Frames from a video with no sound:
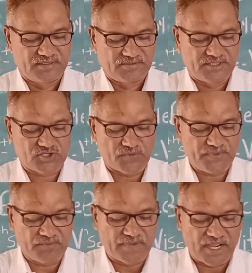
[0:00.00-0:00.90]
the
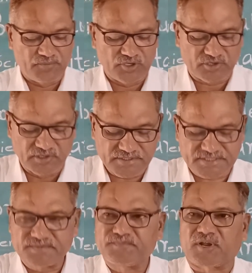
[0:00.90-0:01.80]
topic
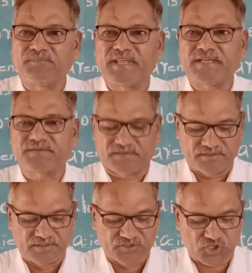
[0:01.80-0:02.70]
biomolecules. From that
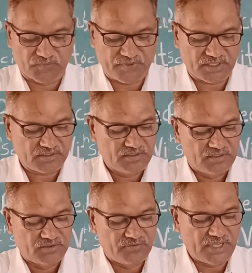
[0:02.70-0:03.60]
topic,
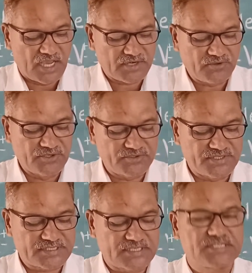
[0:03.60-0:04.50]
we are going to
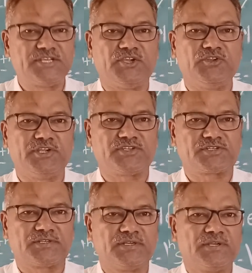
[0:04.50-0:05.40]
discuss the unit
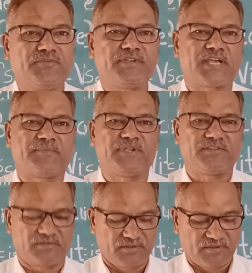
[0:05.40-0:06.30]

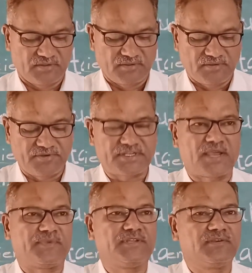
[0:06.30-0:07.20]
vitamin,
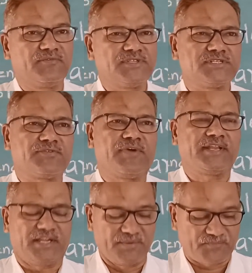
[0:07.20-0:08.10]
which is
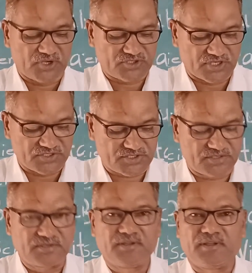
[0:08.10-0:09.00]
very important
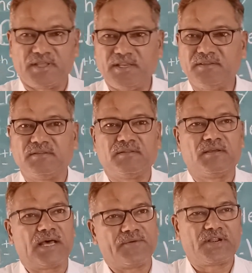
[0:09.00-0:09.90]
in
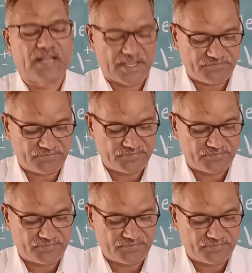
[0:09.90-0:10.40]
our life.